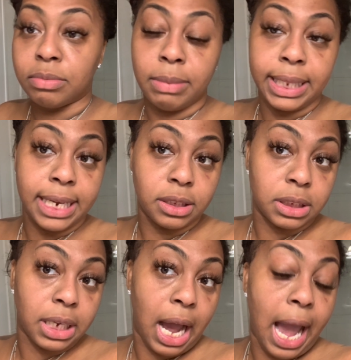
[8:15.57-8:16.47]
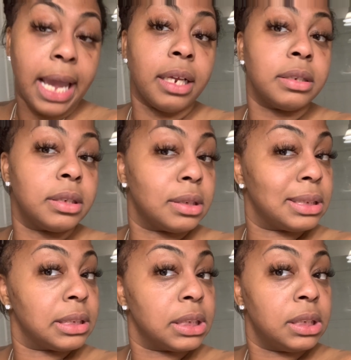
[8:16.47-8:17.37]
my lashes look alright.
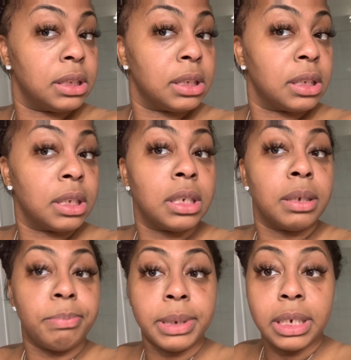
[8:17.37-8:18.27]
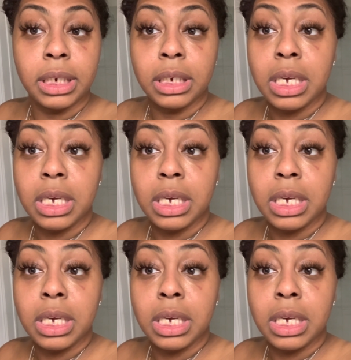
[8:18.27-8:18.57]
But